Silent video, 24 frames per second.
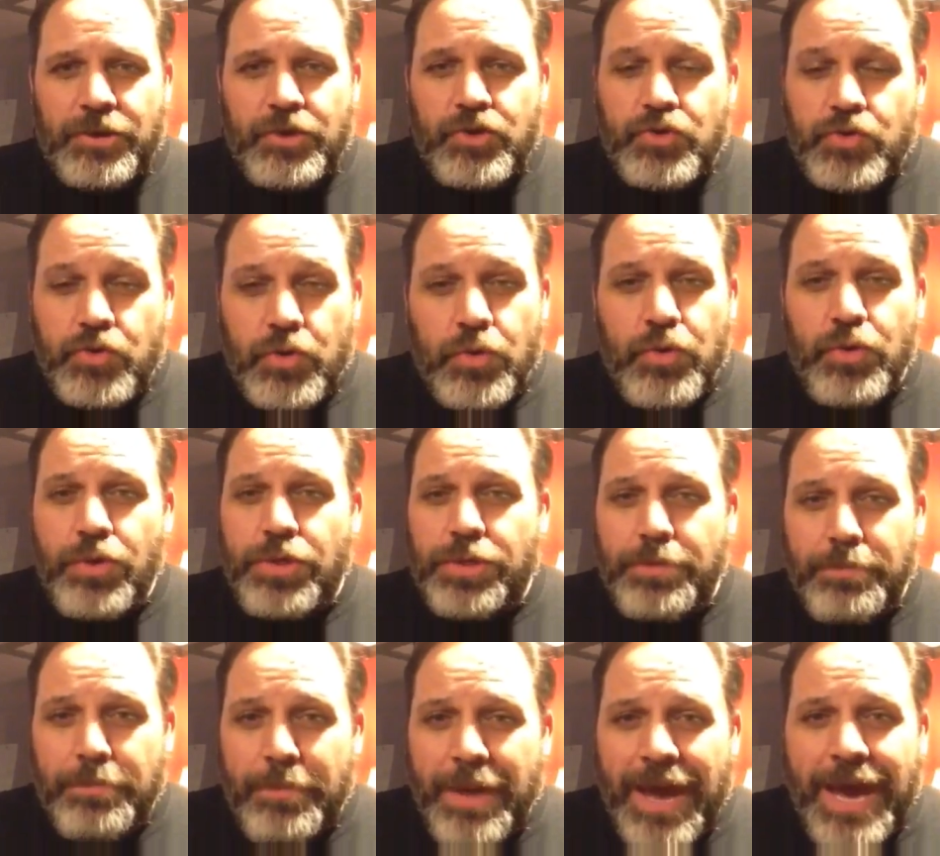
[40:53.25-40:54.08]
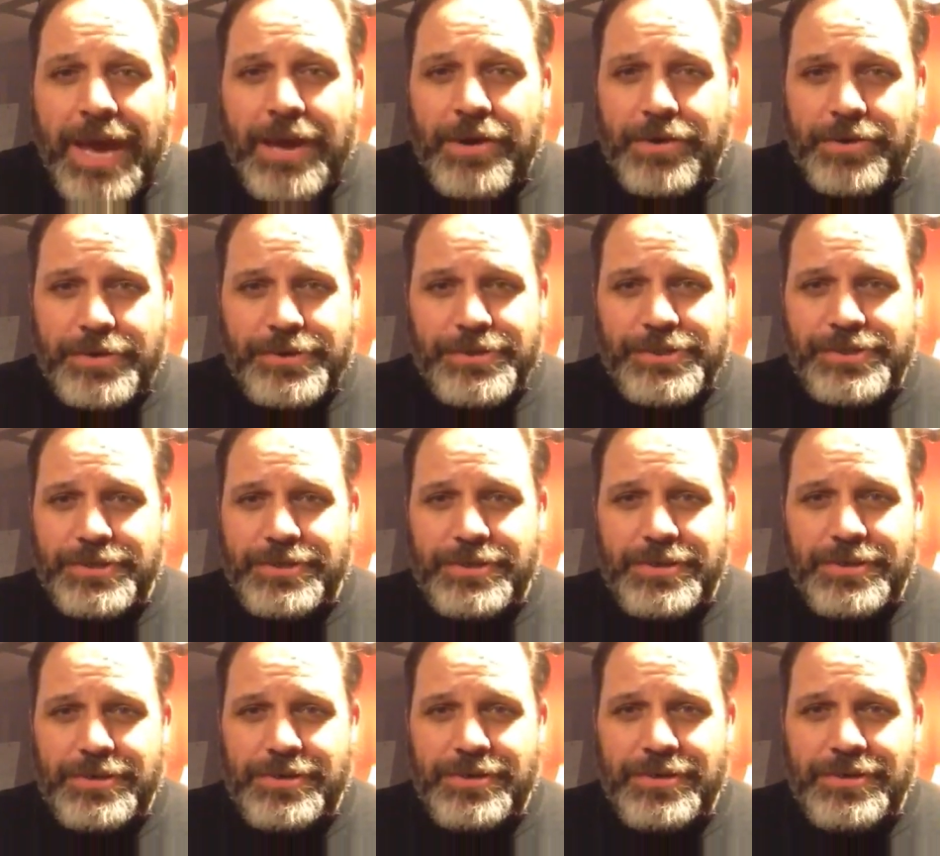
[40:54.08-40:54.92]
Truth matters.
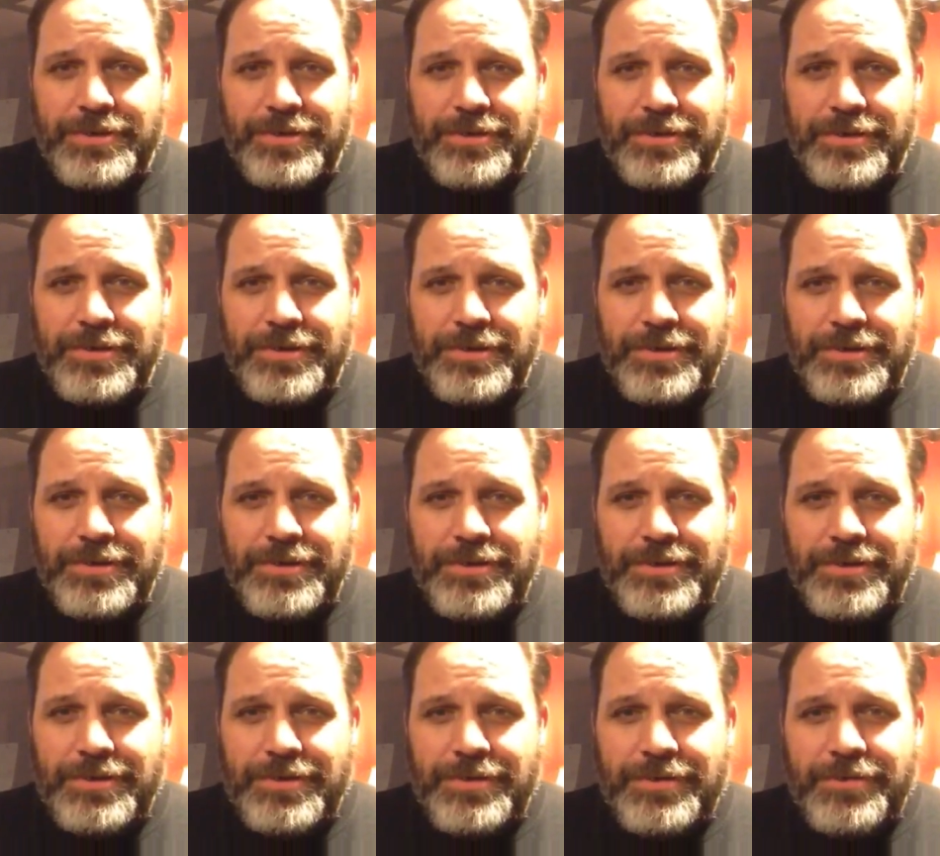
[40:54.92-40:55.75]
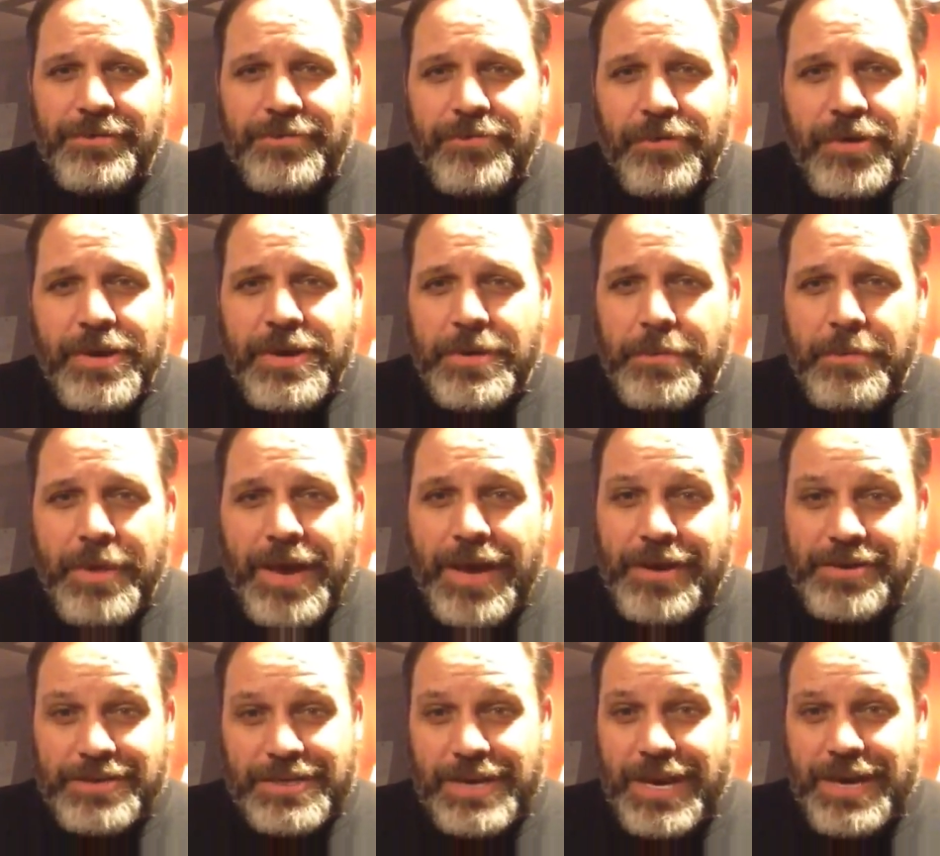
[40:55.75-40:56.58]
Freedom
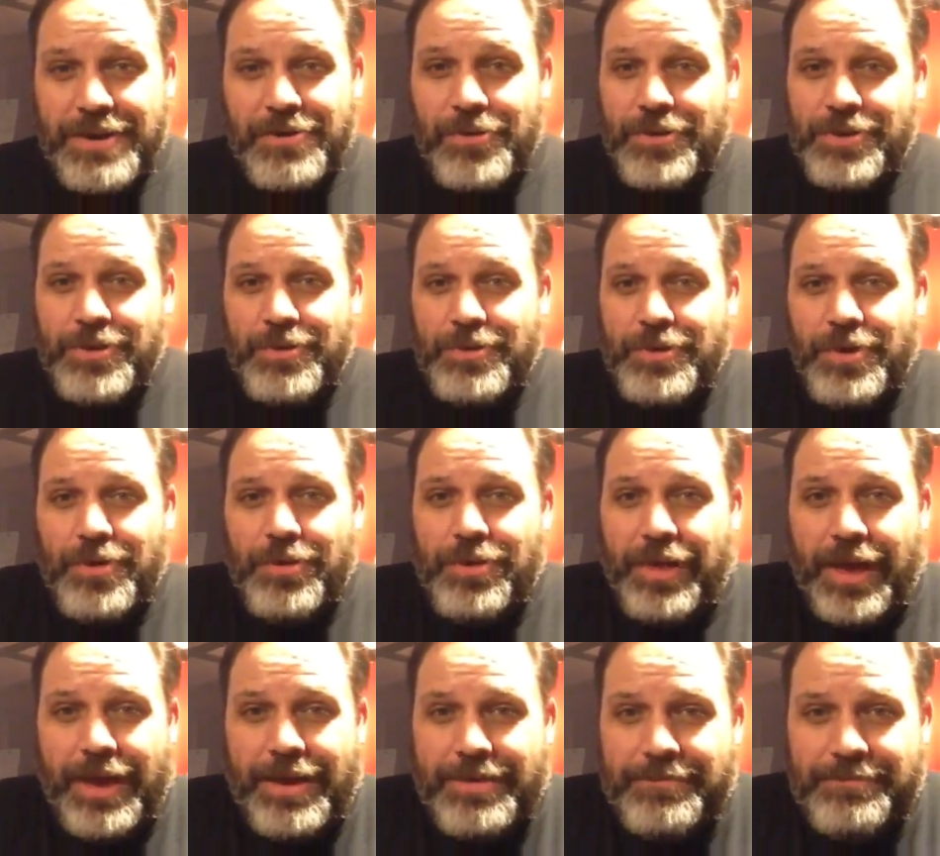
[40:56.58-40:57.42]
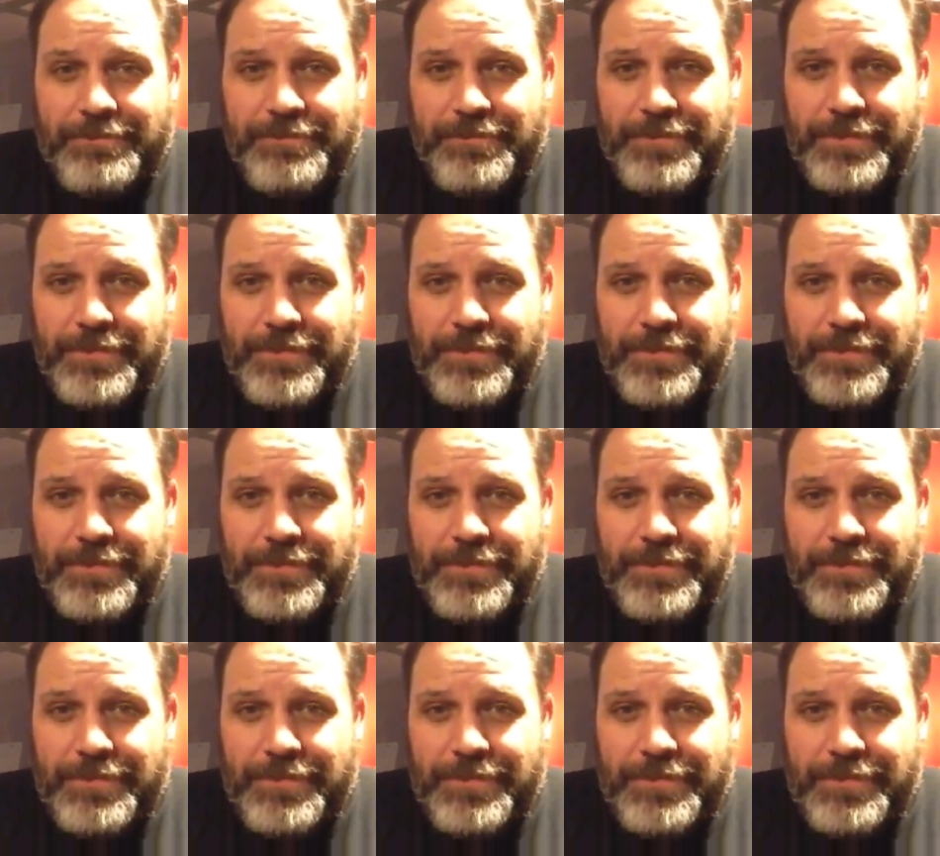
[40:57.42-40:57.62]
matters, and I know you know that.